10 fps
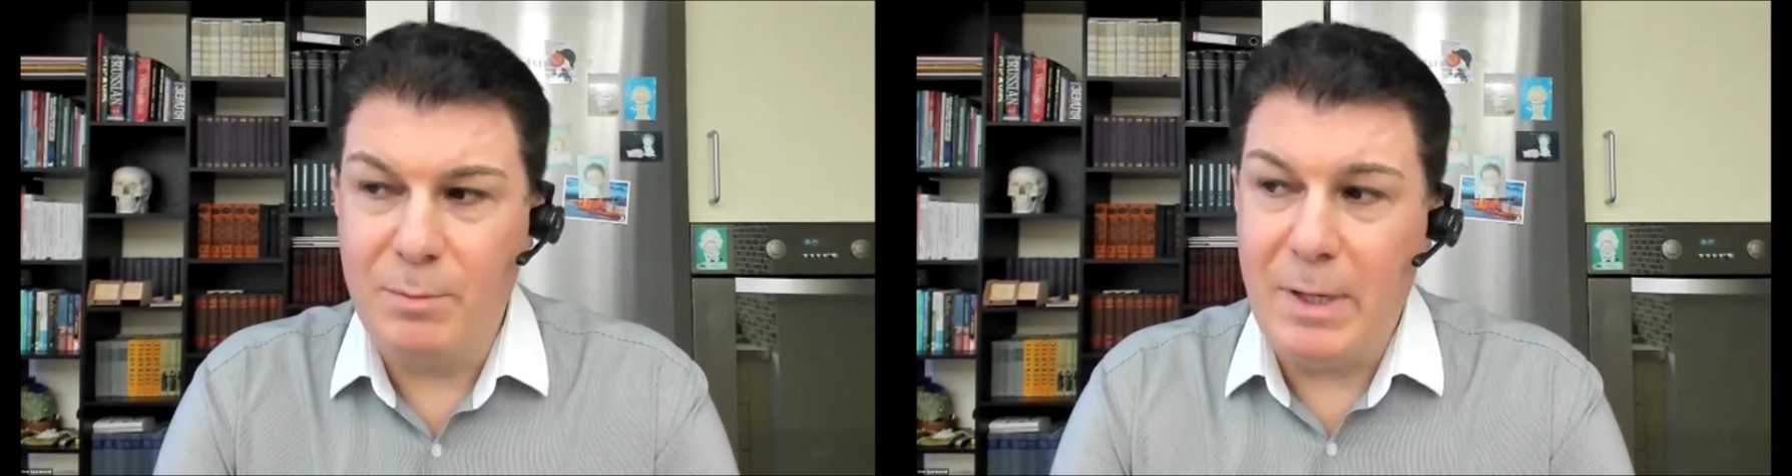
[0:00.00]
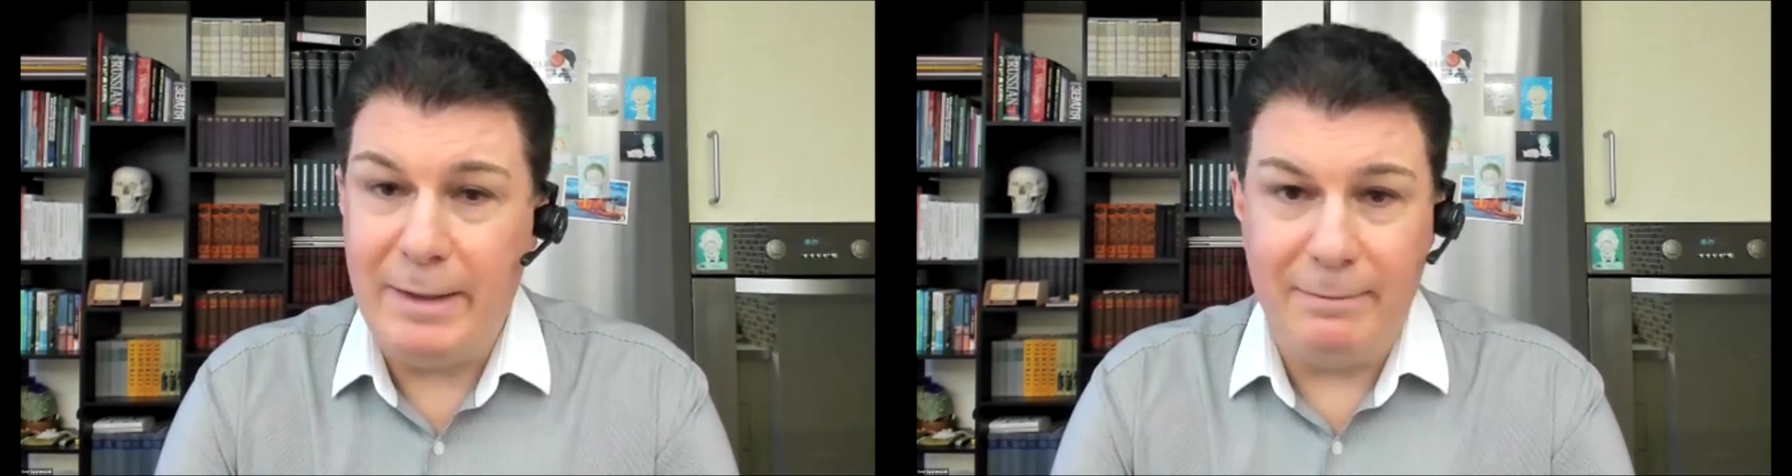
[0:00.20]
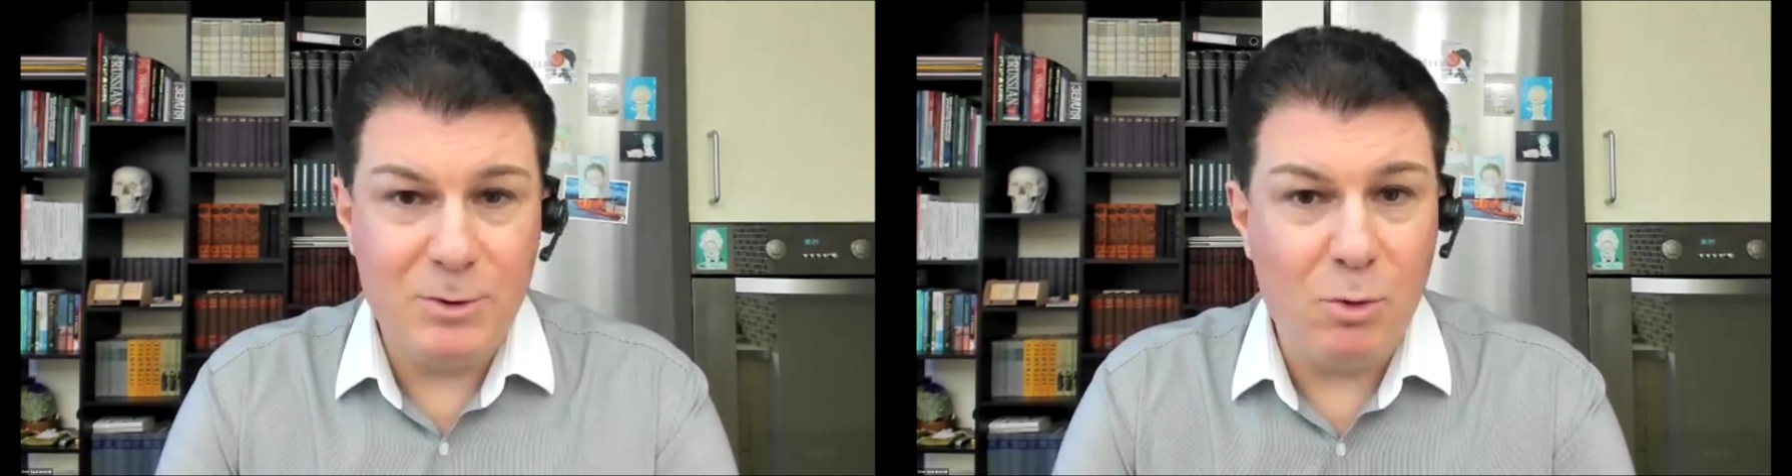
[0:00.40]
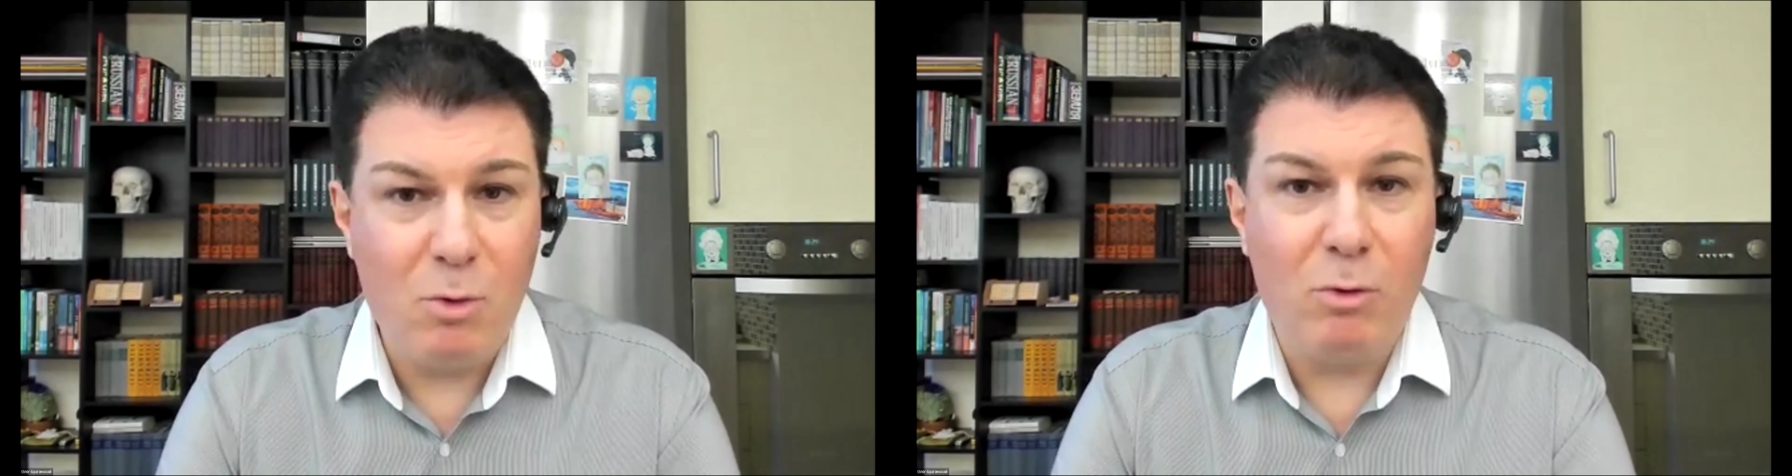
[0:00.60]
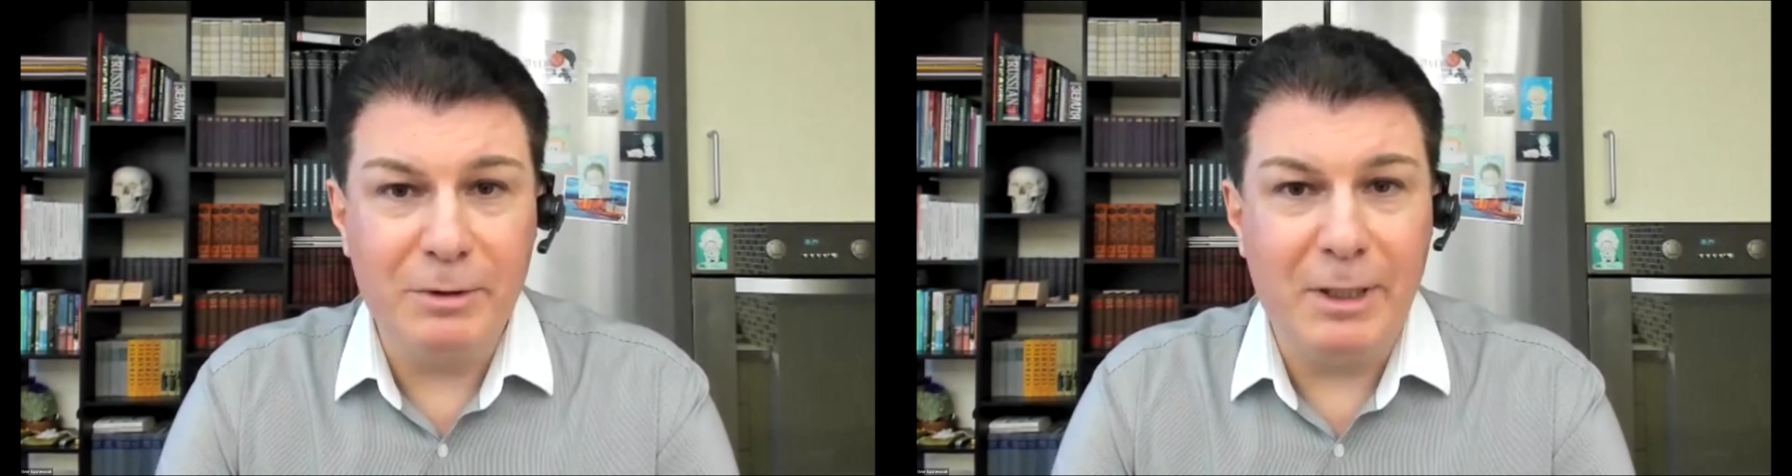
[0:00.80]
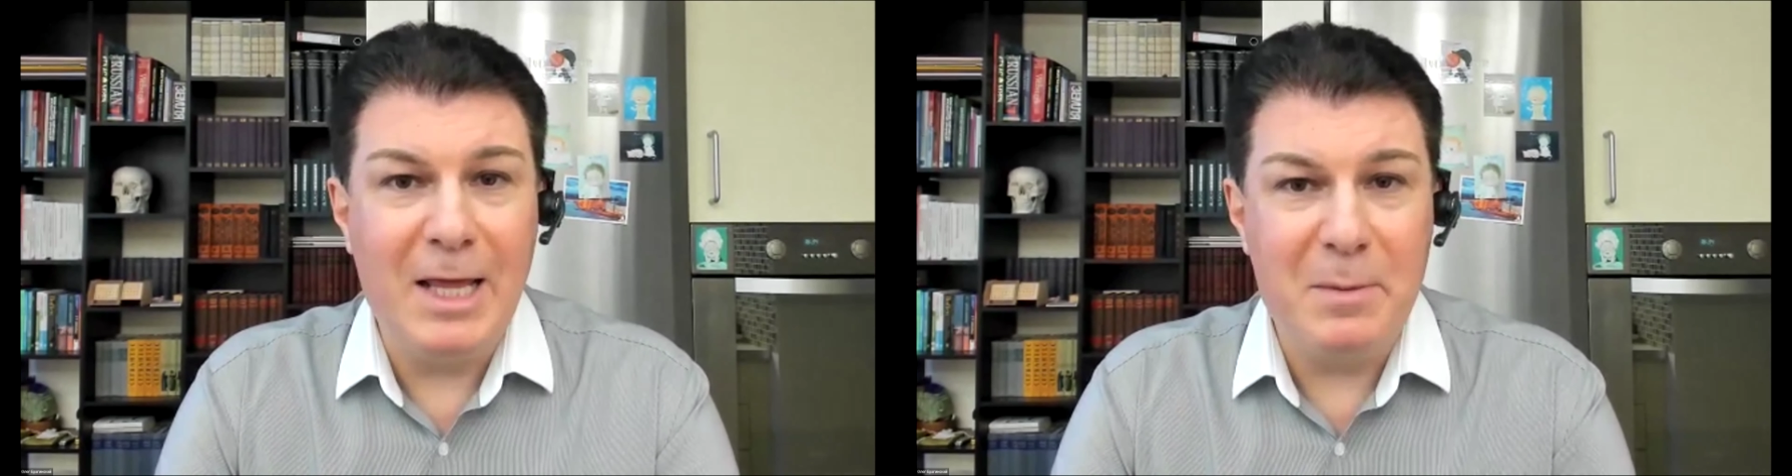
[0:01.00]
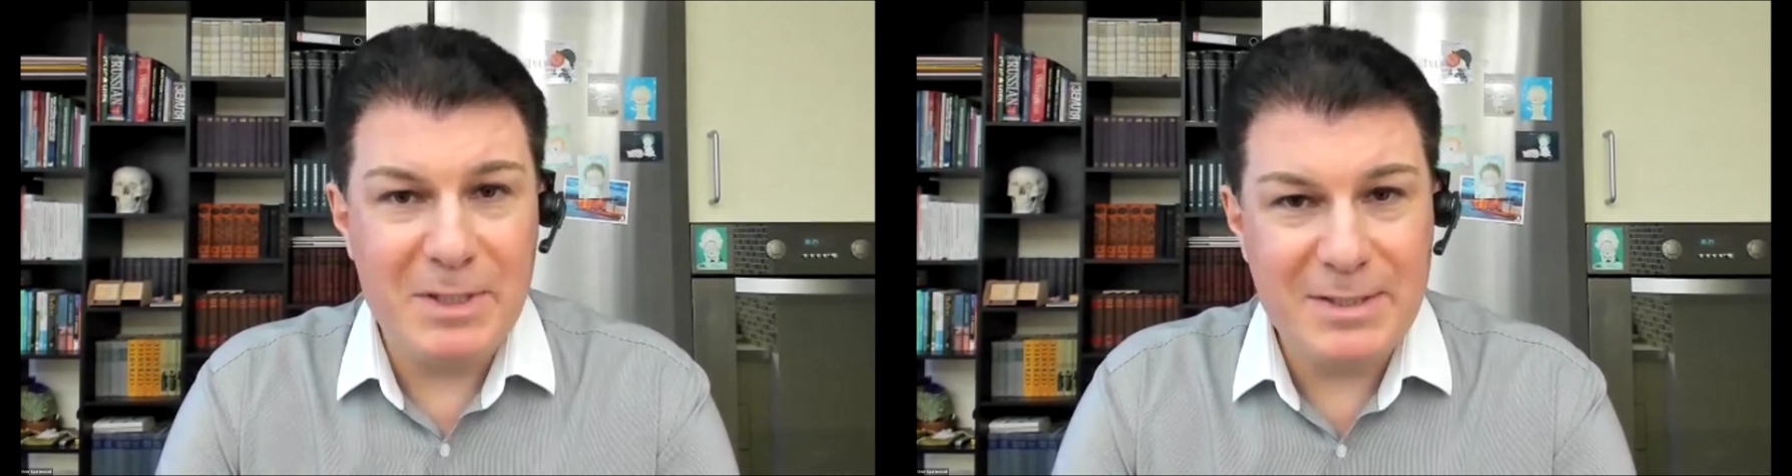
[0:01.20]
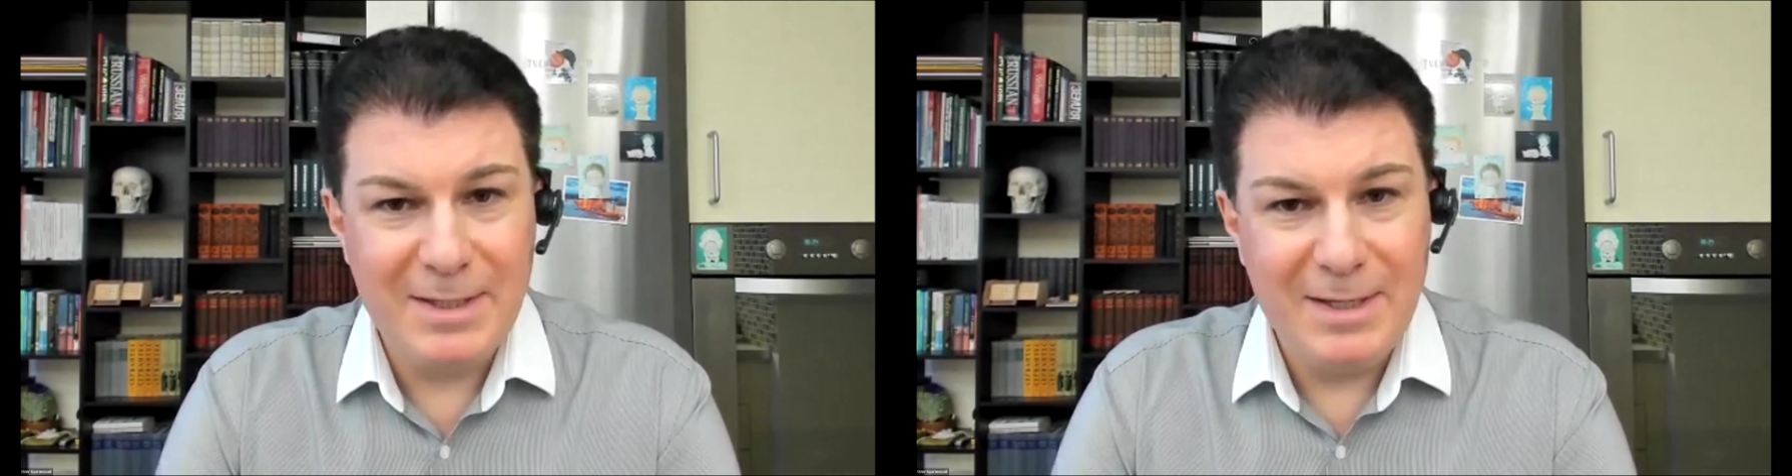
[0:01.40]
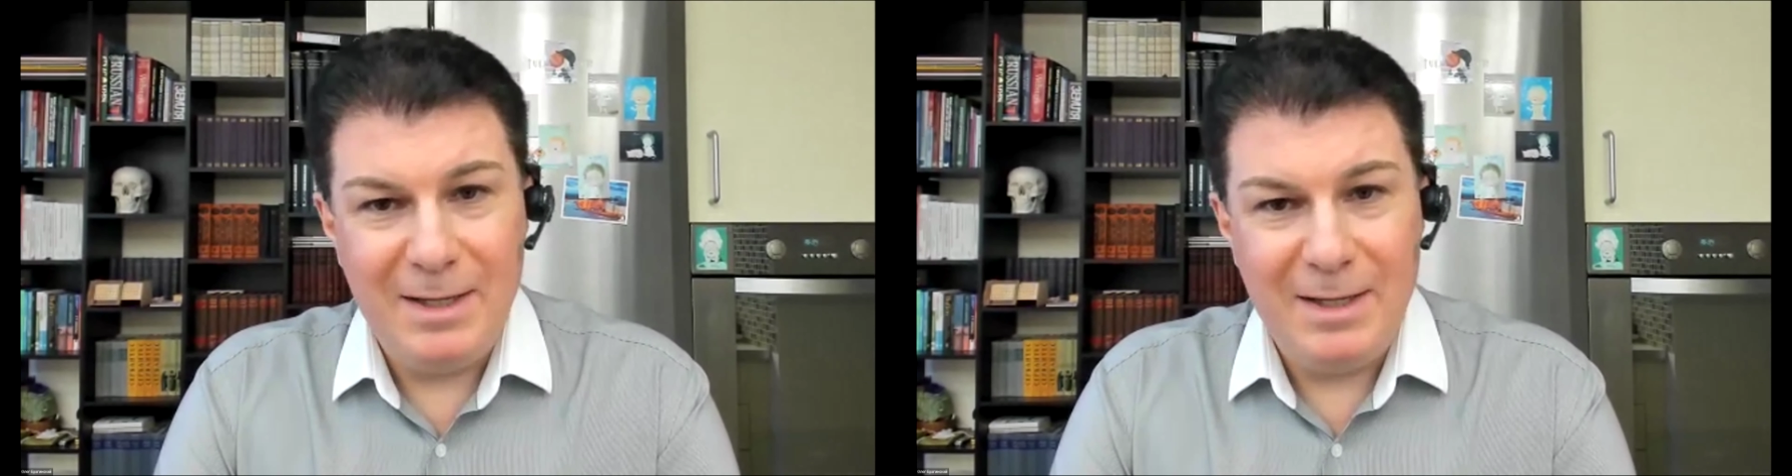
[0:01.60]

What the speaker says: by so-called lemmers.